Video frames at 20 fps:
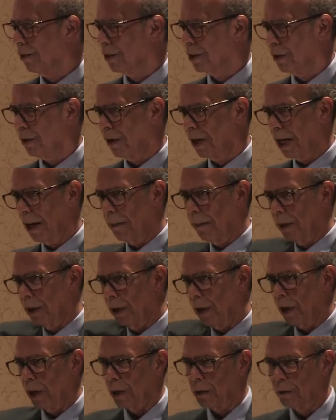And so a couple of
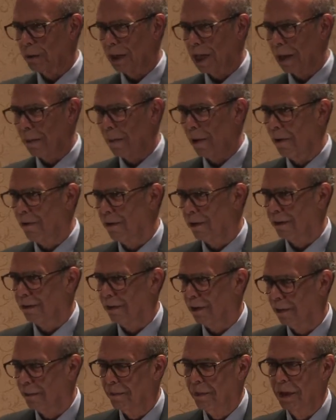girls would come over
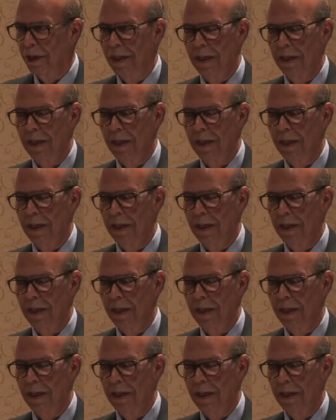from